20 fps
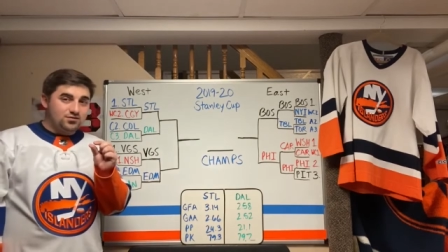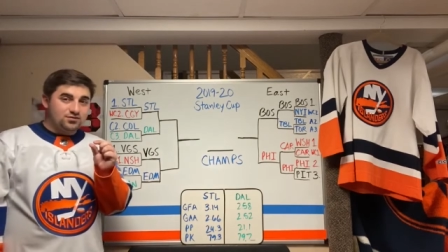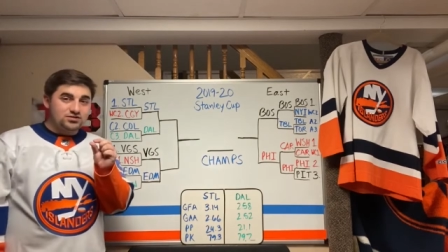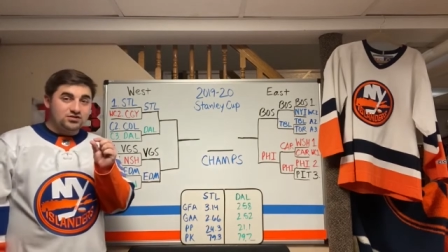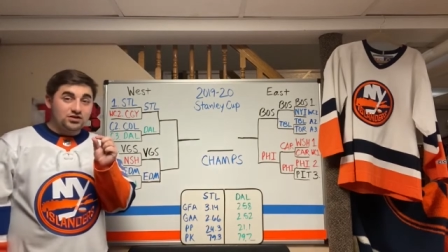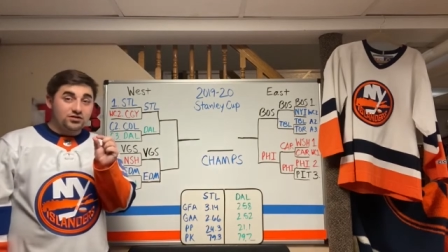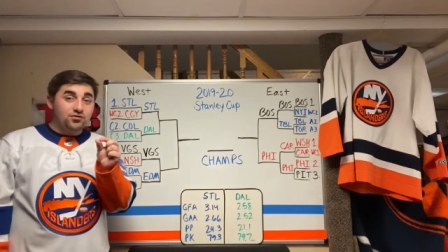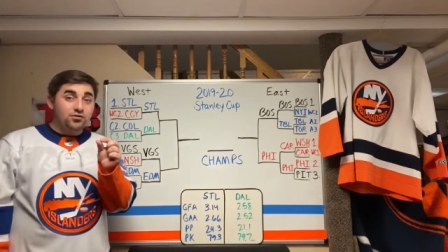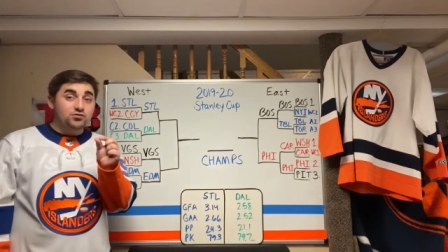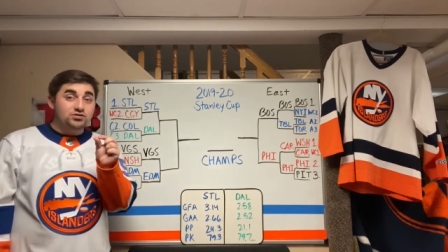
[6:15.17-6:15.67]

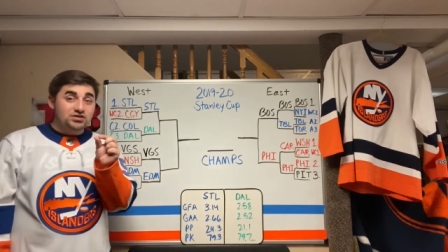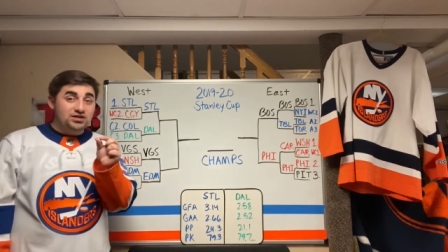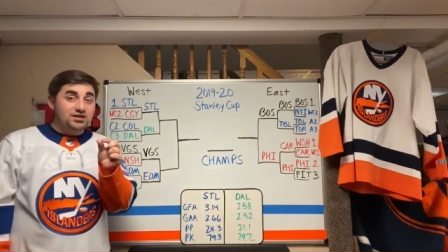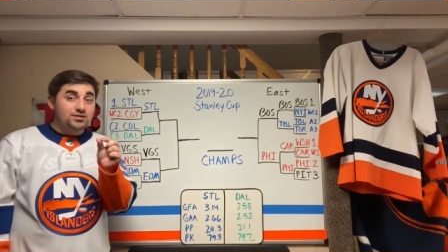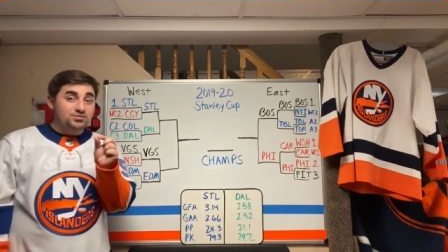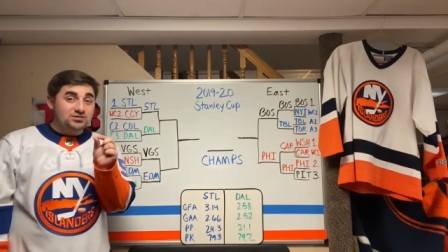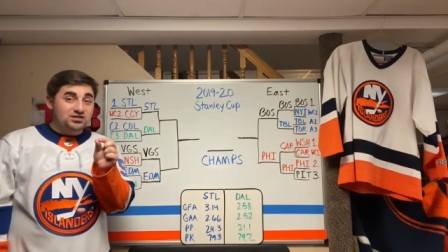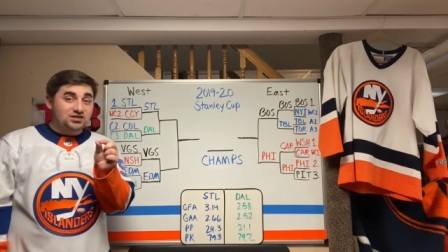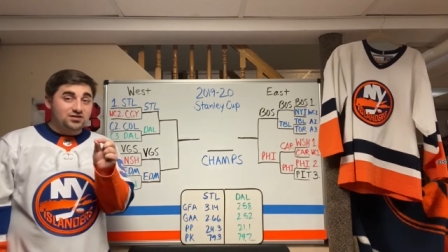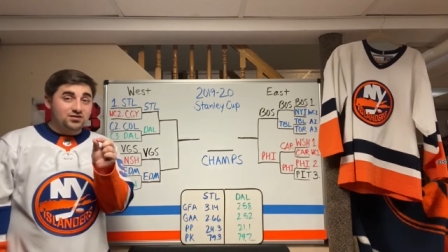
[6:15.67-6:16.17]
St. Louis
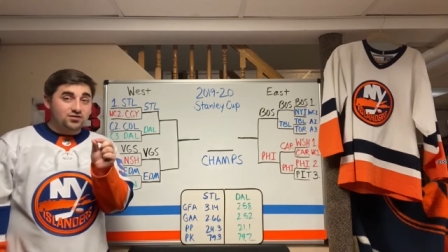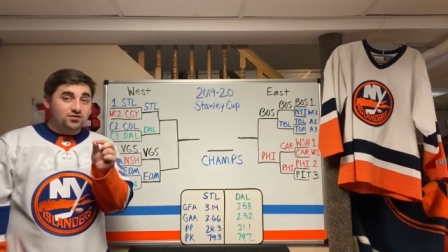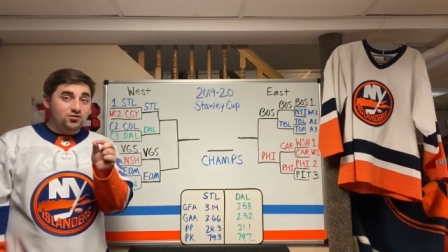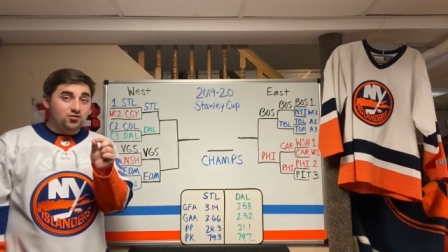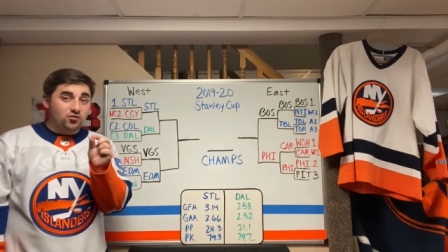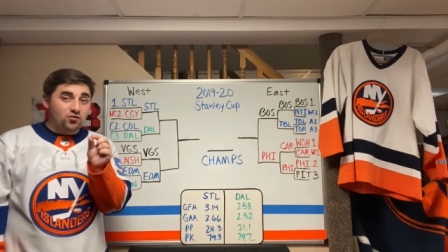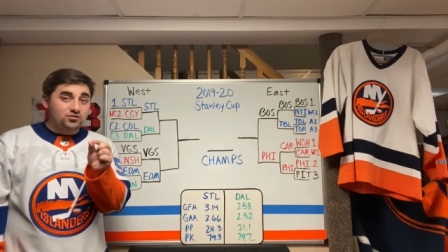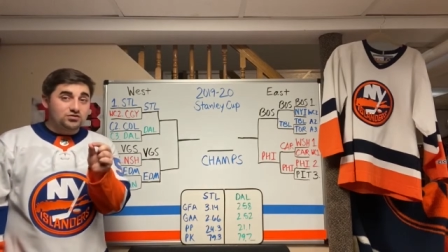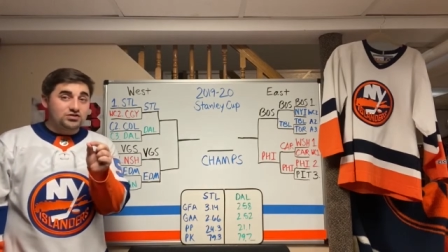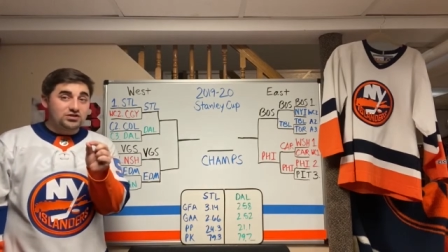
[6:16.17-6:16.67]
keeps
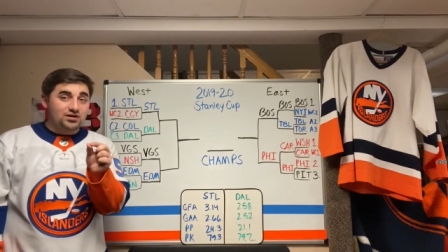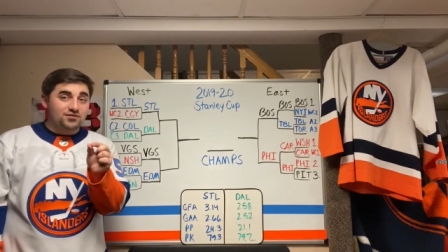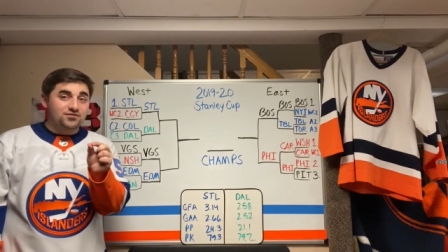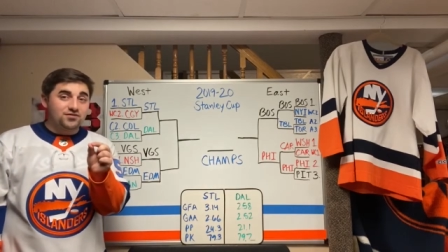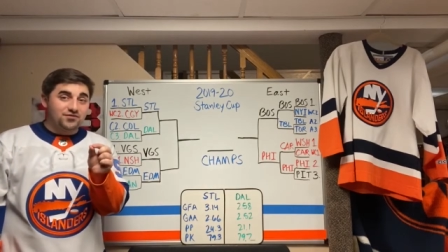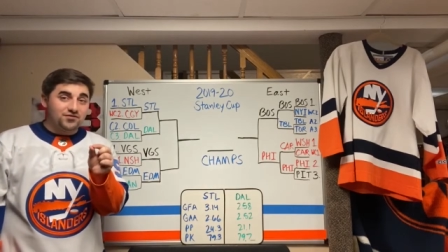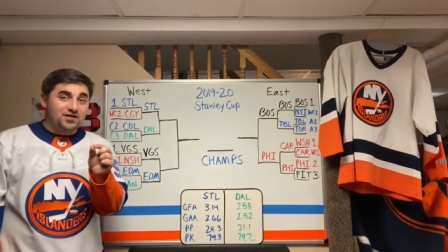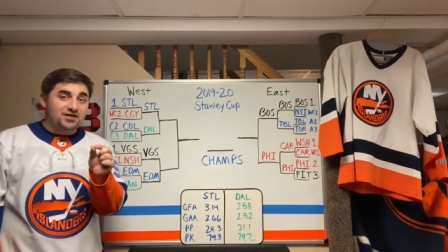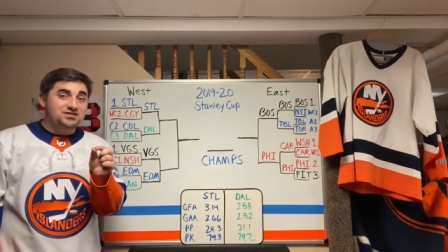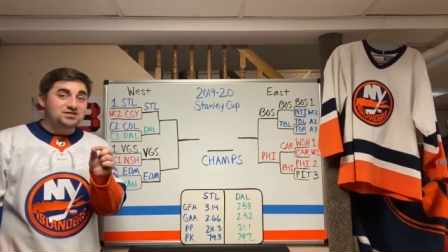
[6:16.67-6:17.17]
it close enough
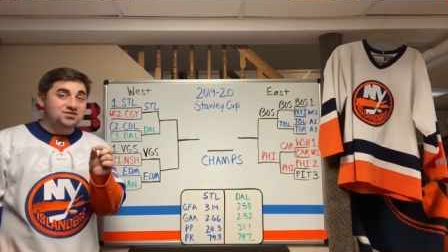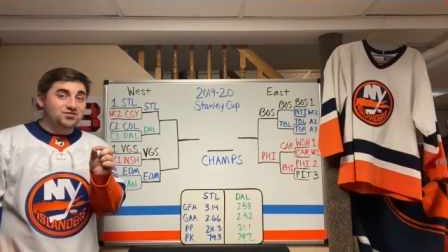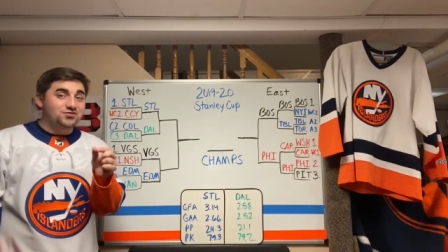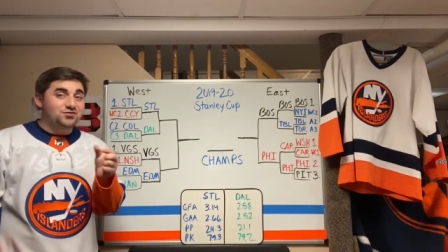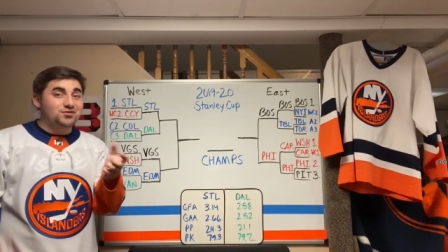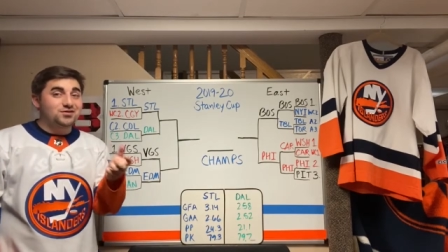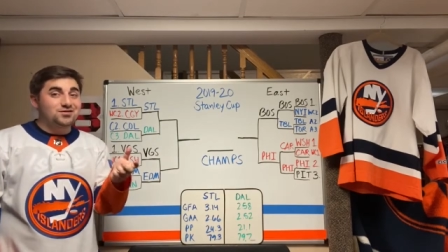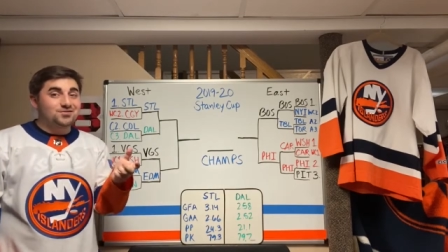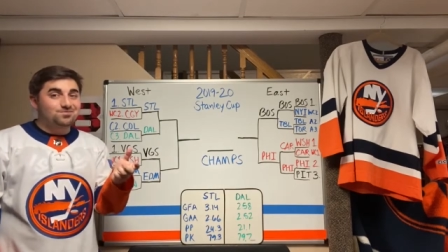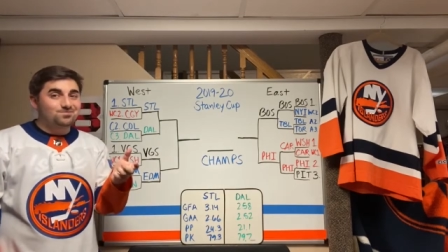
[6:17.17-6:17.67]

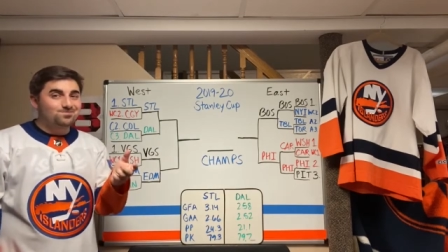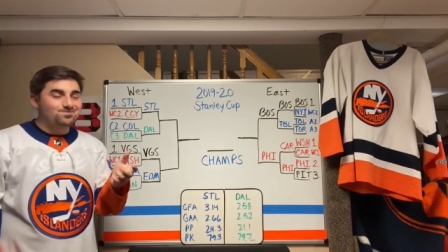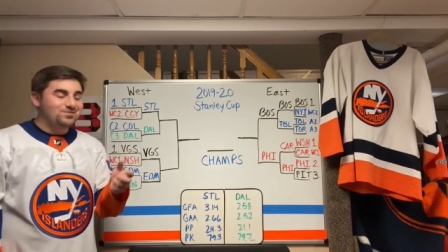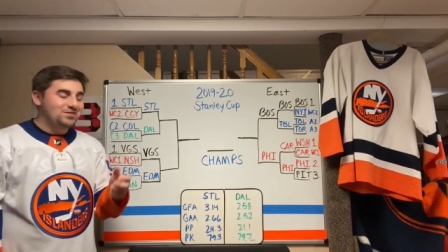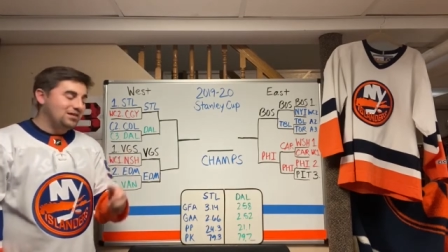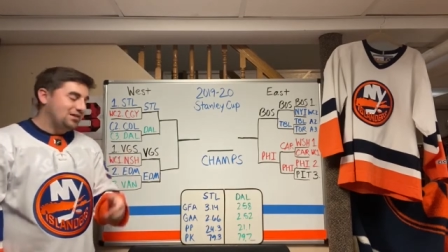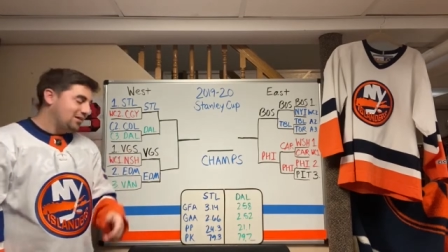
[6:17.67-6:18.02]
defensively